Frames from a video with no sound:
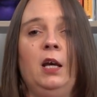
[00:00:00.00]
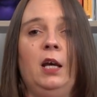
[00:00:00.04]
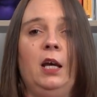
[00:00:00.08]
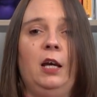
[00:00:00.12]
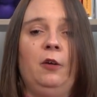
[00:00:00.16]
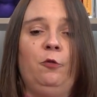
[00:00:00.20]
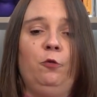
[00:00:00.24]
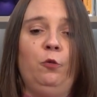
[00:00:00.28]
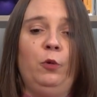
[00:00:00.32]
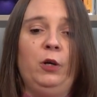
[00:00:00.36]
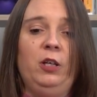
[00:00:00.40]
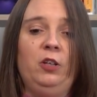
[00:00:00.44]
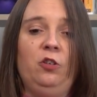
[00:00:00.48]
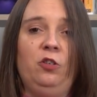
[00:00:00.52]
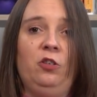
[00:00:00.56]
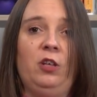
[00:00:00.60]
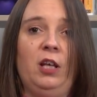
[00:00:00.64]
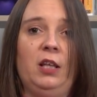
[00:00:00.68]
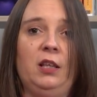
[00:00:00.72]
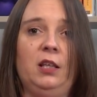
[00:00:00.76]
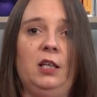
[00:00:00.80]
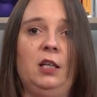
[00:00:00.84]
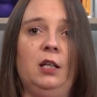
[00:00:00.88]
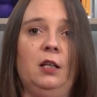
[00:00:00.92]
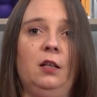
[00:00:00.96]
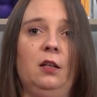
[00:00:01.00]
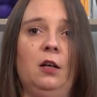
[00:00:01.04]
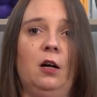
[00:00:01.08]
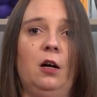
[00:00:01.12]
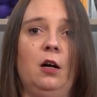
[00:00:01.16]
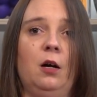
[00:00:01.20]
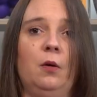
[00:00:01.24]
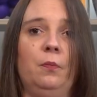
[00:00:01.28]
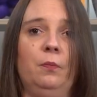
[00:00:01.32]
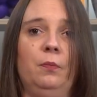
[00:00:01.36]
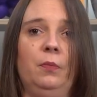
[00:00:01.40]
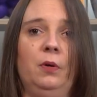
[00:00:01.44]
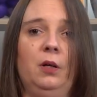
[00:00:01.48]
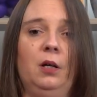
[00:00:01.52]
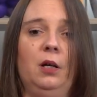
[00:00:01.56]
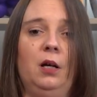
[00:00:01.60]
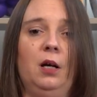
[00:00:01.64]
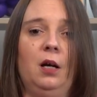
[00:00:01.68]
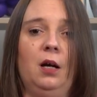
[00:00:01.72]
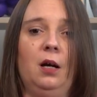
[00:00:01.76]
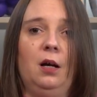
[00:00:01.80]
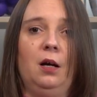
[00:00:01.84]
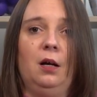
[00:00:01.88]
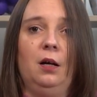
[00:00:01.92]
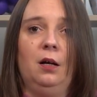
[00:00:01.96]
If we set the alarm
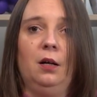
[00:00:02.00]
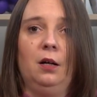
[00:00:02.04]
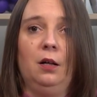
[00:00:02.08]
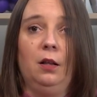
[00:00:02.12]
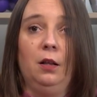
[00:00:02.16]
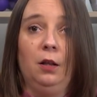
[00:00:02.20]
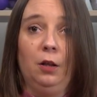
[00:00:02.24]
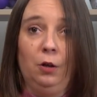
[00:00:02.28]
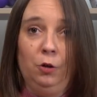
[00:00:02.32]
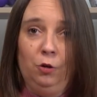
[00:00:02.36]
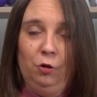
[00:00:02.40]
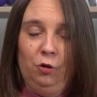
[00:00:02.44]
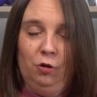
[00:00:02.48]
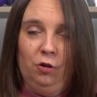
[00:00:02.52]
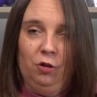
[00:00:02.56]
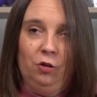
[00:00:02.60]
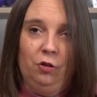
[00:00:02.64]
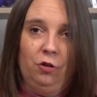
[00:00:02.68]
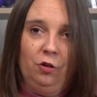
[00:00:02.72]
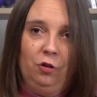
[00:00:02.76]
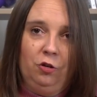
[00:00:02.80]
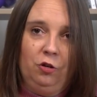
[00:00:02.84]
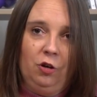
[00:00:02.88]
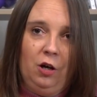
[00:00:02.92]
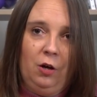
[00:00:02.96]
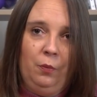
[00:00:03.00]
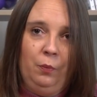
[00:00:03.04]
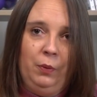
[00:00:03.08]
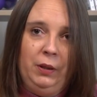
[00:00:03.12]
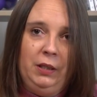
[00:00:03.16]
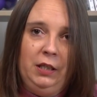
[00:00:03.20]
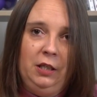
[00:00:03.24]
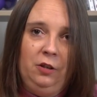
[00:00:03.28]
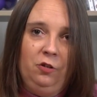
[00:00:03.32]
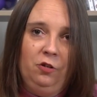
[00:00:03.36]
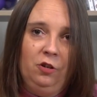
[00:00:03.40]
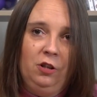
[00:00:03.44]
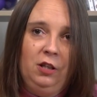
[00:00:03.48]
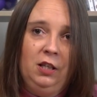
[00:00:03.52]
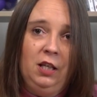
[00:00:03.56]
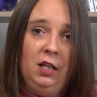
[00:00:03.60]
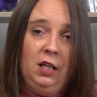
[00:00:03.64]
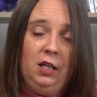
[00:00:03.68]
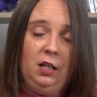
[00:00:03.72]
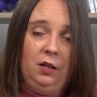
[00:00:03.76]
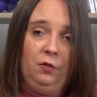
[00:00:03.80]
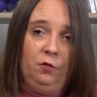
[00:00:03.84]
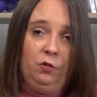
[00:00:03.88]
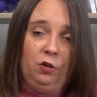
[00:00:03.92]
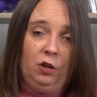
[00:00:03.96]
closer to the time we need to
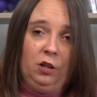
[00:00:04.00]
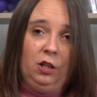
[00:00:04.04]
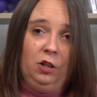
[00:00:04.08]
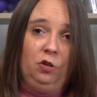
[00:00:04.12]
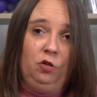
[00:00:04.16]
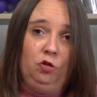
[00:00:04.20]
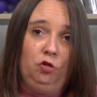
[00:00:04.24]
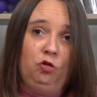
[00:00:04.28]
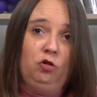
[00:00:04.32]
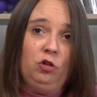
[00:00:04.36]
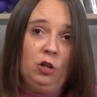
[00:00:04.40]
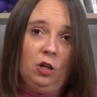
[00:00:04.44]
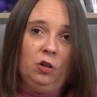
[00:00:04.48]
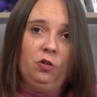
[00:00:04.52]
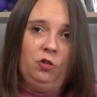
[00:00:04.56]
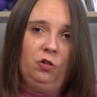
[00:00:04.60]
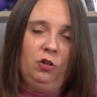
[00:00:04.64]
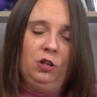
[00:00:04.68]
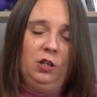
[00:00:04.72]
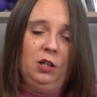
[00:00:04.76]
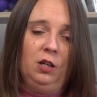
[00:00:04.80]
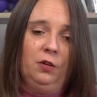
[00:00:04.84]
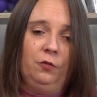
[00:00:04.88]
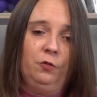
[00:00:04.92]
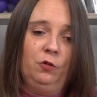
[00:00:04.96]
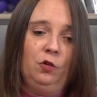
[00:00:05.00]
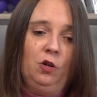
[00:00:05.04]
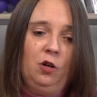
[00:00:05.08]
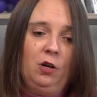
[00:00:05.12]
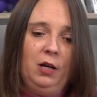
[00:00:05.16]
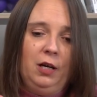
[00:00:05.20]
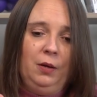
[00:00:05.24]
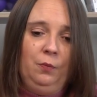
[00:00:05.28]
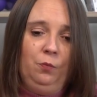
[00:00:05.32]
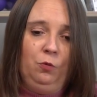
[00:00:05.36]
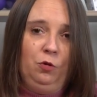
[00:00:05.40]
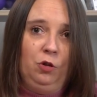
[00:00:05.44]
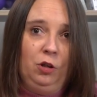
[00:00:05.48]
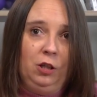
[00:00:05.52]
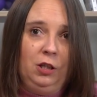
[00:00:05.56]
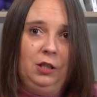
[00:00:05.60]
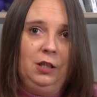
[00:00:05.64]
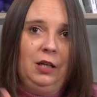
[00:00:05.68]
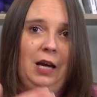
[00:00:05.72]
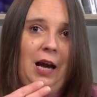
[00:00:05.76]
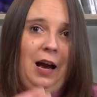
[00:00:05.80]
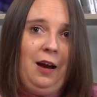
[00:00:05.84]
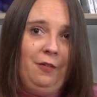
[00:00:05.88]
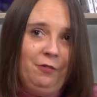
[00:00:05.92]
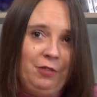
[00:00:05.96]
leave, so there's just enough time to
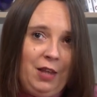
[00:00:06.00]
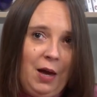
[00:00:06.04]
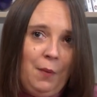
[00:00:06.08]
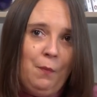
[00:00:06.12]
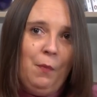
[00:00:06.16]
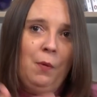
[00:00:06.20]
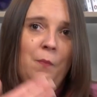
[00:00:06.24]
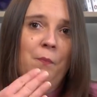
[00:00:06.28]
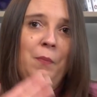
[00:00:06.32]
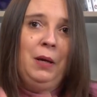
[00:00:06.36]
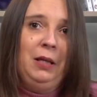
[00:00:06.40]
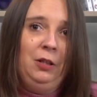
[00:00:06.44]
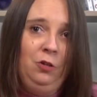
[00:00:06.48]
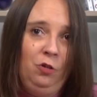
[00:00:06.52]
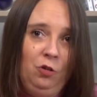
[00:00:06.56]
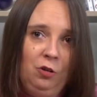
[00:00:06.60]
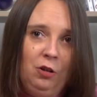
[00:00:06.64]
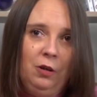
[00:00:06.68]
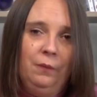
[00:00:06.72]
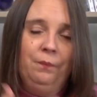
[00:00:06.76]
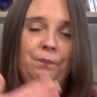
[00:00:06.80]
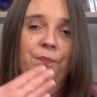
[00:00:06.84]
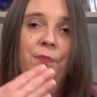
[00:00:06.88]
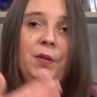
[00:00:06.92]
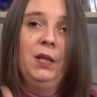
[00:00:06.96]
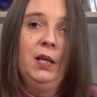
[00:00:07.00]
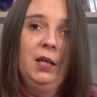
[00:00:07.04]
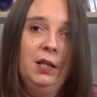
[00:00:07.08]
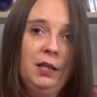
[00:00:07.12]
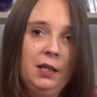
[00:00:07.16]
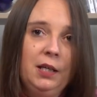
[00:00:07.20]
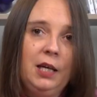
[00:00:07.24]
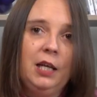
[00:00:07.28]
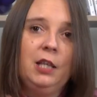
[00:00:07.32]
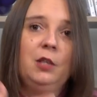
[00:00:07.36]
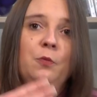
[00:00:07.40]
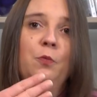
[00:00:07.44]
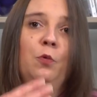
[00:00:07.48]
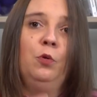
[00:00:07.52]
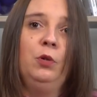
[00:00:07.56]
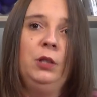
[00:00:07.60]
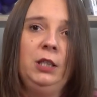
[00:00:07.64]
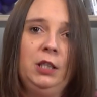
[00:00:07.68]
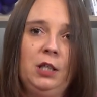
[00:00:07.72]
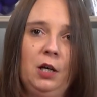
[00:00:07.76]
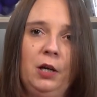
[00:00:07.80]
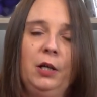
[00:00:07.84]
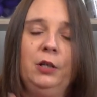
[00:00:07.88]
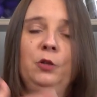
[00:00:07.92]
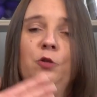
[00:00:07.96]
have that momentum, get the
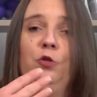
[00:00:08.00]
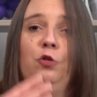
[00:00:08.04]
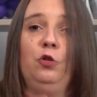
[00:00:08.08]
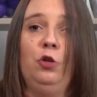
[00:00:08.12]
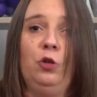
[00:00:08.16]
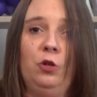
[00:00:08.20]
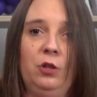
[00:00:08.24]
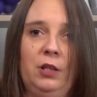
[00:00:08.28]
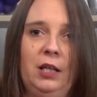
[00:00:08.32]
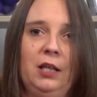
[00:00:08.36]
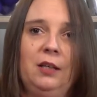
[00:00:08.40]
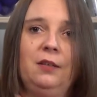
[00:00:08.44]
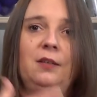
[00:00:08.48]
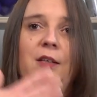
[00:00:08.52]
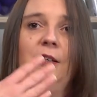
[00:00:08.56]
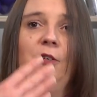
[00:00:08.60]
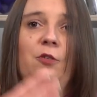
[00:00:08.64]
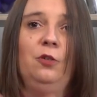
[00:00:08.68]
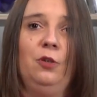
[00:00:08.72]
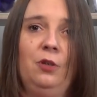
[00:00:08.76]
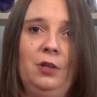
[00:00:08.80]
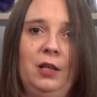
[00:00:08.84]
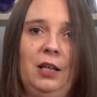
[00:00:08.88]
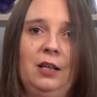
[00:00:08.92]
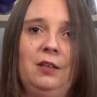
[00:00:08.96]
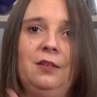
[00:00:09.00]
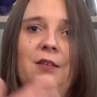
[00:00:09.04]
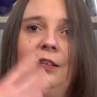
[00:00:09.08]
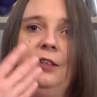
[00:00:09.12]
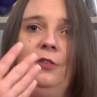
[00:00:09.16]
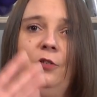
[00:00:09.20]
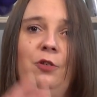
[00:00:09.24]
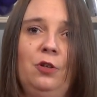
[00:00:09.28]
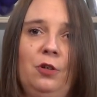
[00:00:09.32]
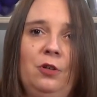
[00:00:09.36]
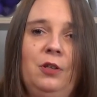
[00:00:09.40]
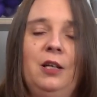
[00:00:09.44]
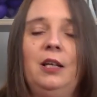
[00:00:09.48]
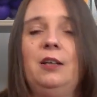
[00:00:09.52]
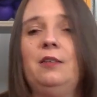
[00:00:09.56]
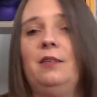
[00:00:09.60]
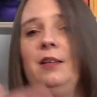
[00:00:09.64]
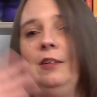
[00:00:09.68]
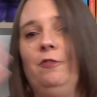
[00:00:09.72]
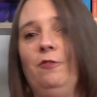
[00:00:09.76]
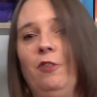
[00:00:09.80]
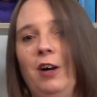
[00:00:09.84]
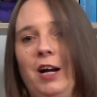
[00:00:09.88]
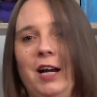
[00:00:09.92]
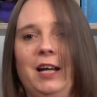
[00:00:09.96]
morning going, do the next thing, do the next thing, do the next
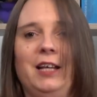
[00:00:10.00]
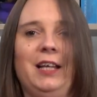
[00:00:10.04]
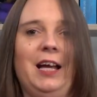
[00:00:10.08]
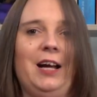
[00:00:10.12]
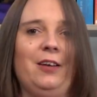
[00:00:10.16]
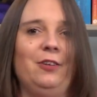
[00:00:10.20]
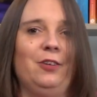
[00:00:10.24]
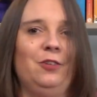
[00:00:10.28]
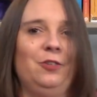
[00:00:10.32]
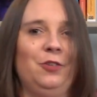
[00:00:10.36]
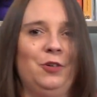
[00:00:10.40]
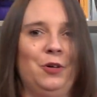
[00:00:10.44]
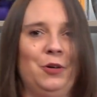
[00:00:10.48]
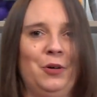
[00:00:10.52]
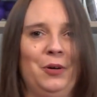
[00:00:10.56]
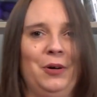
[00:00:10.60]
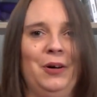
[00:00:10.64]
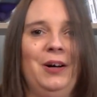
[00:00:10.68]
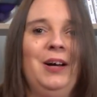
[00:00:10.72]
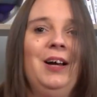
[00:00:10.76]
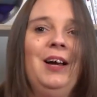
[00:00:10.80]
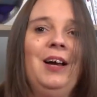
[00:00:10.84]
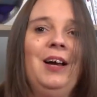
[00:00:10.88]
thing, right, and out the door,